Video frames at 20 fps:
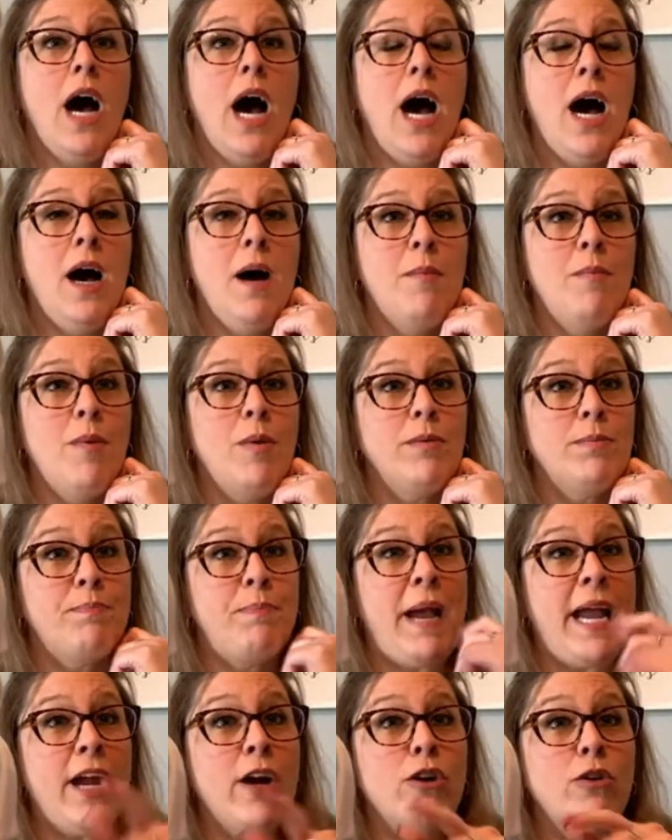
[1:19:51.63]
um,
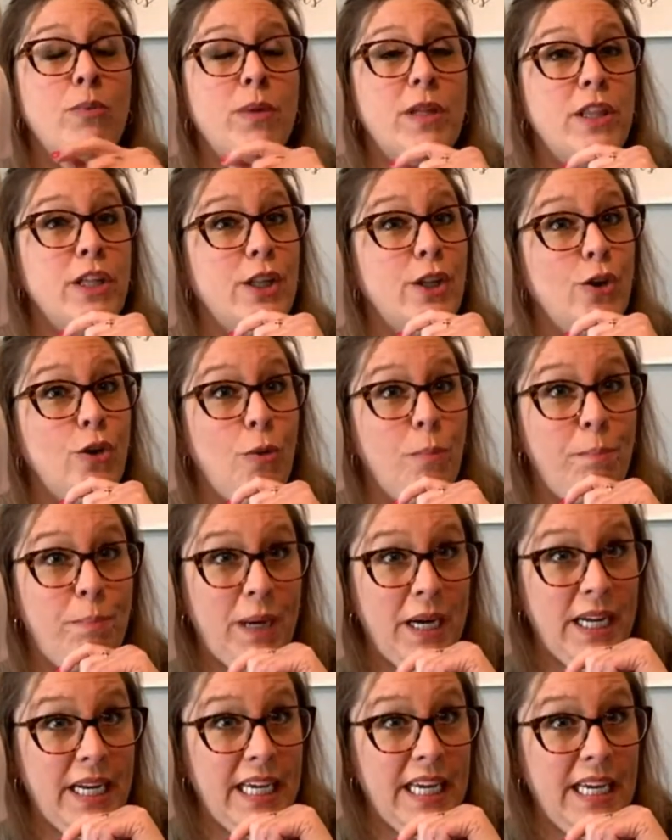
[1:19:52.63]
paired with a little
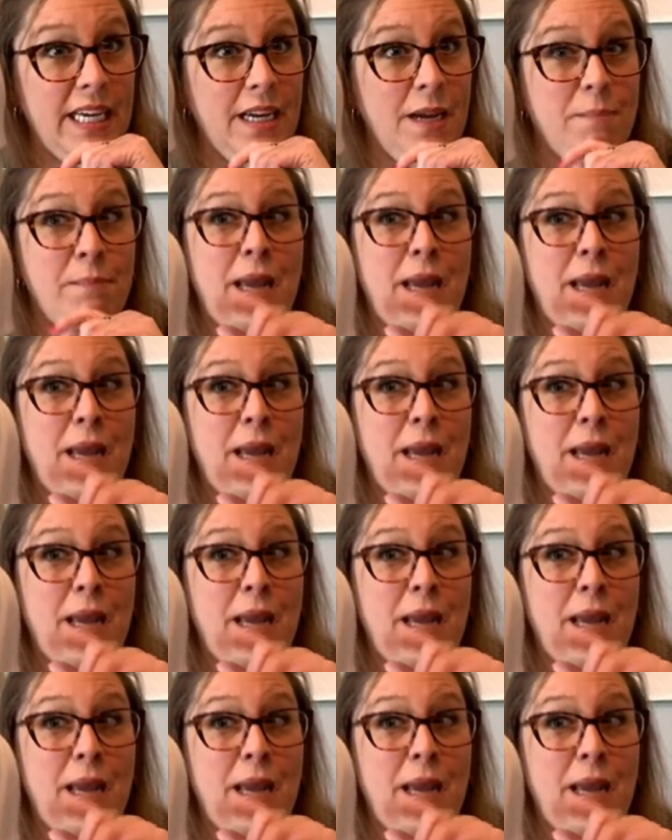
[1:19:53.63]
bunny